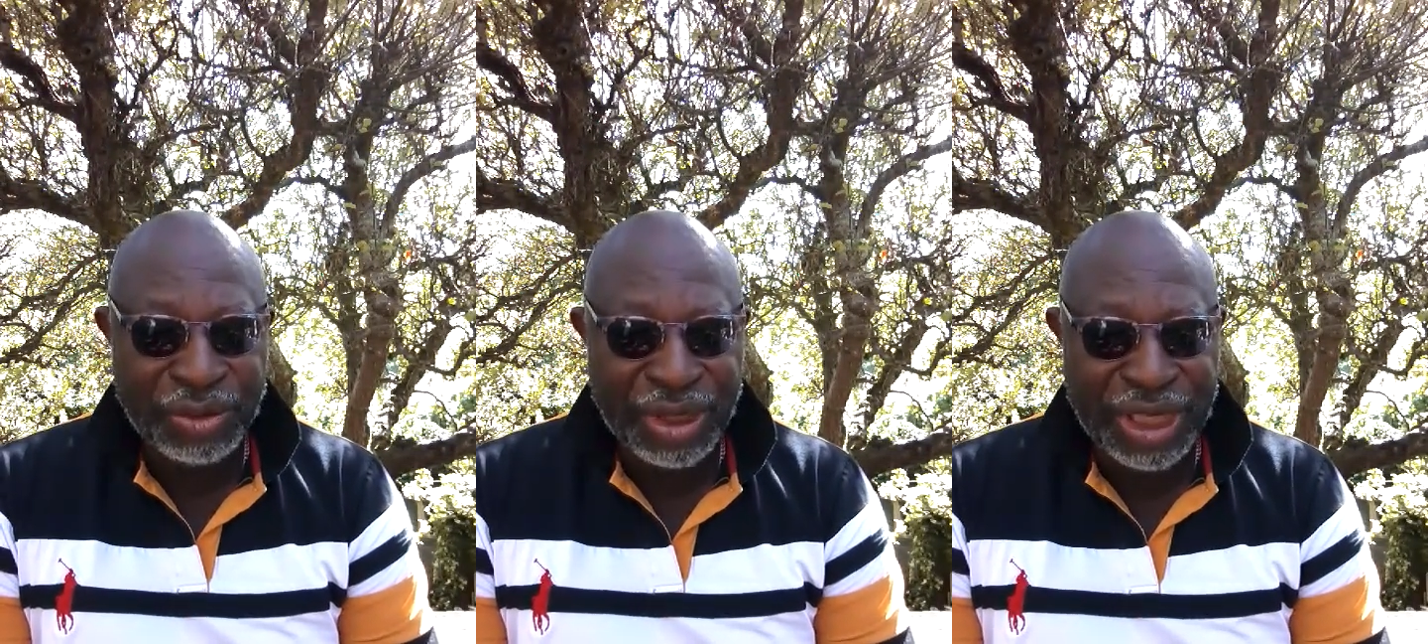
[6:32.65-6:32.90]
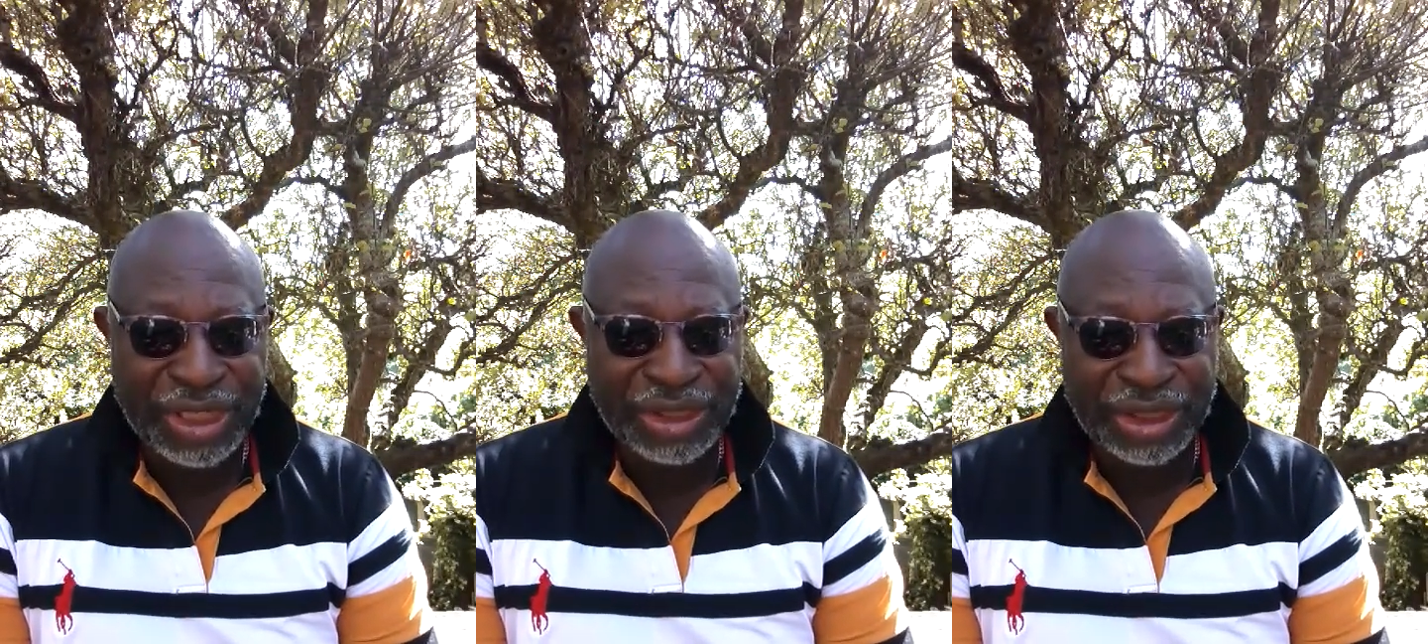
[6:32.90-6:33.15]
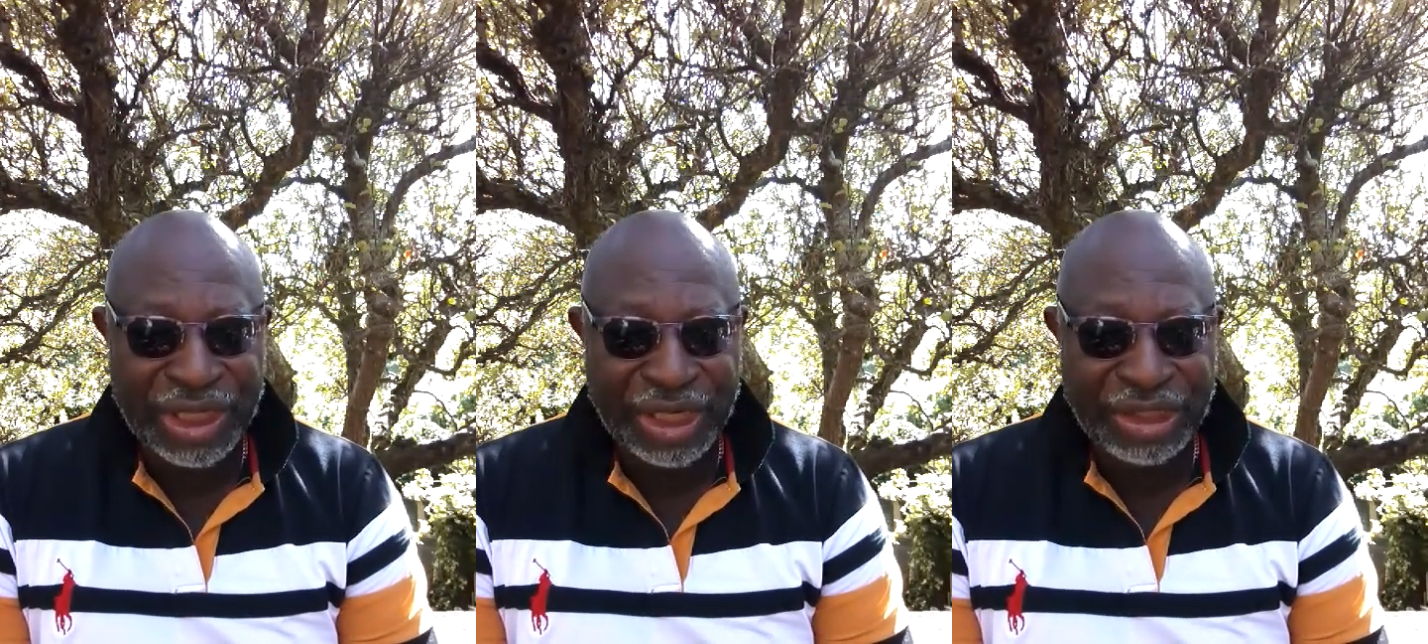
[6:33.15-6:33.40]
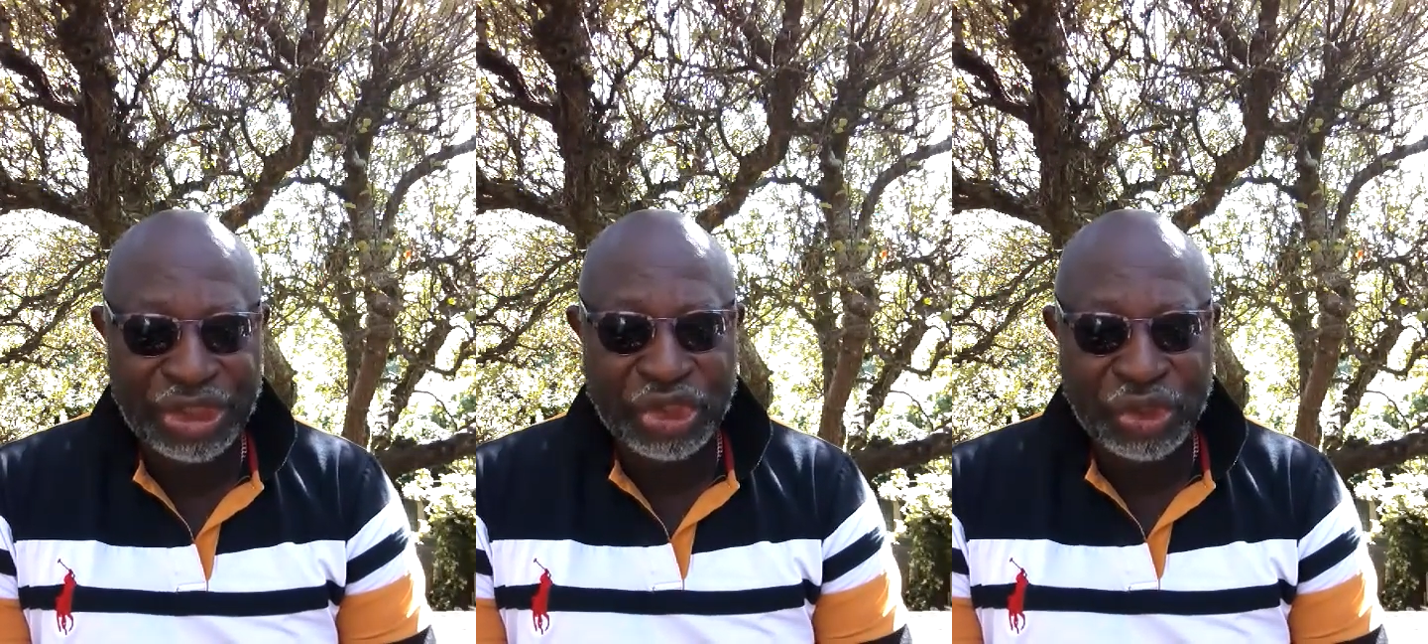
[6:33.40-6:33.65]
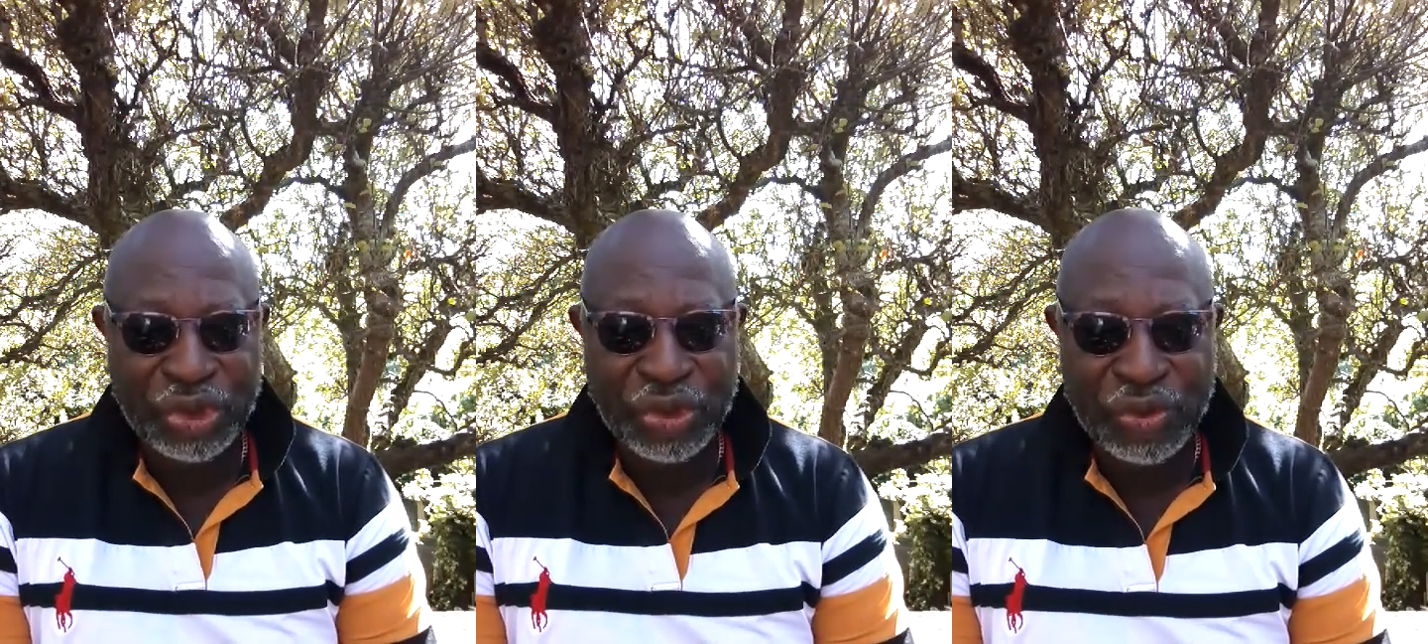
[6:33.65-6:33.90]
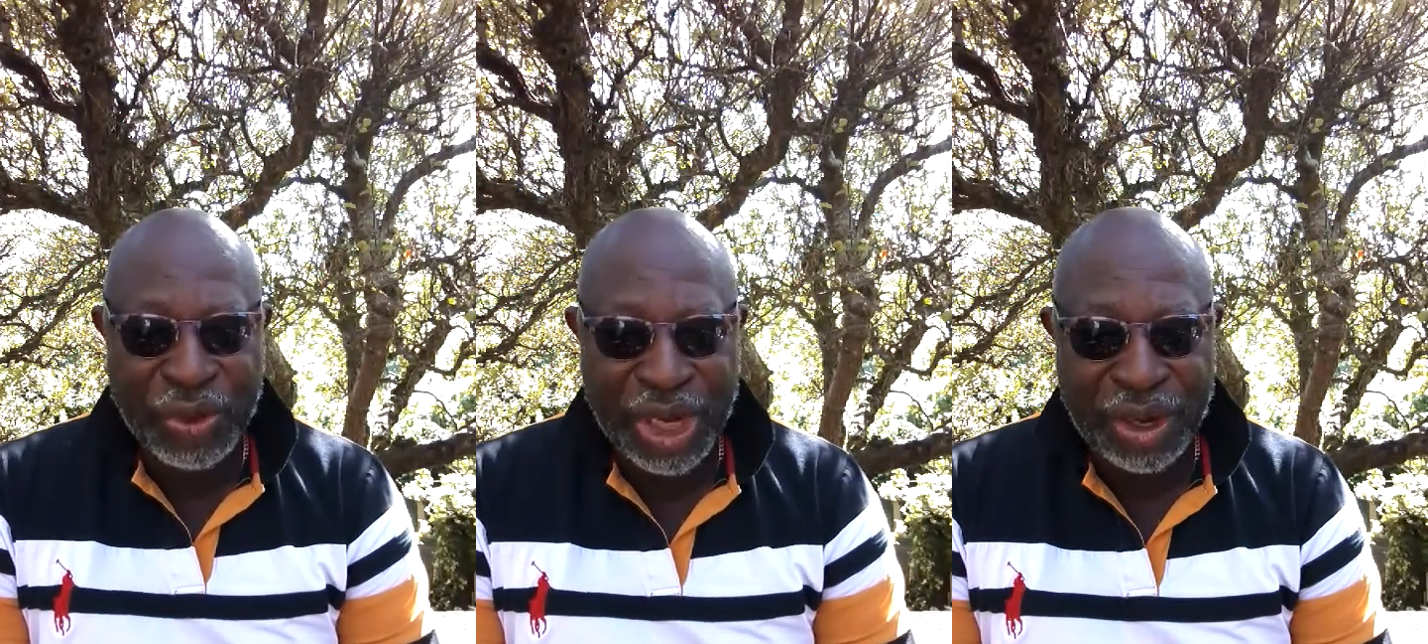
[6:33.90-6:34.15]
religion and this
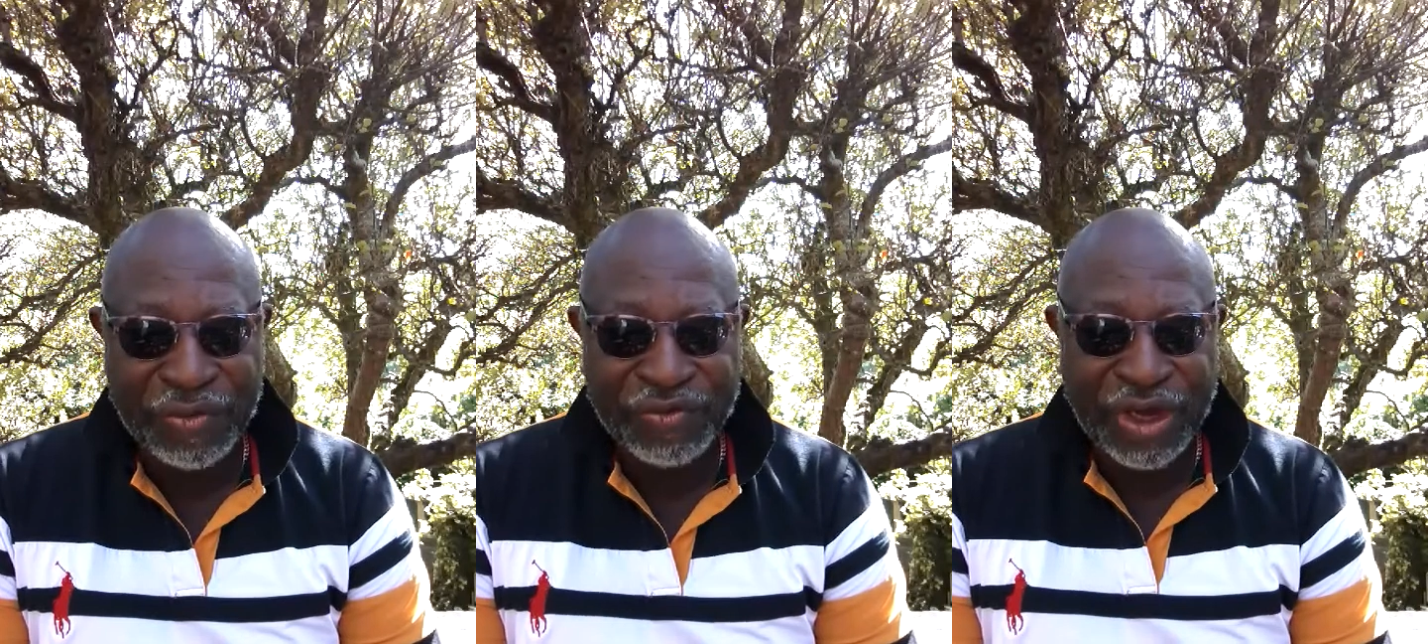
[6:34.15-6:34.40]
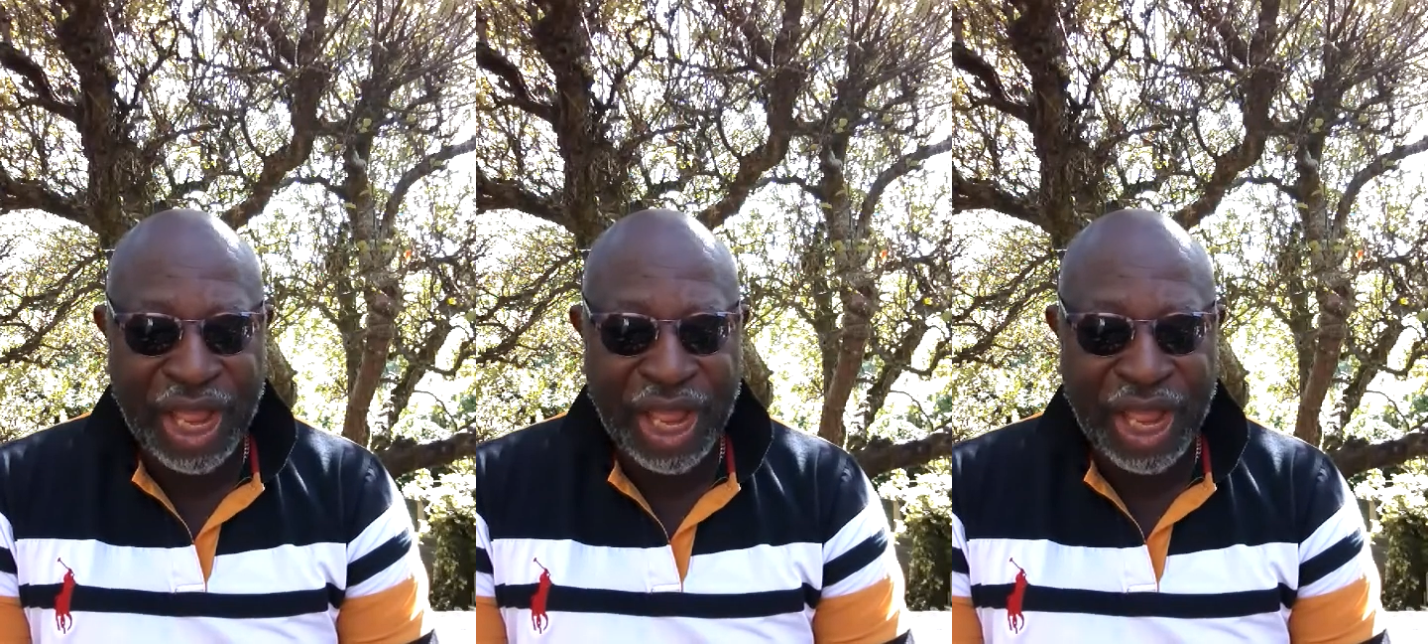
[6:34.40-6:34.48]
new way of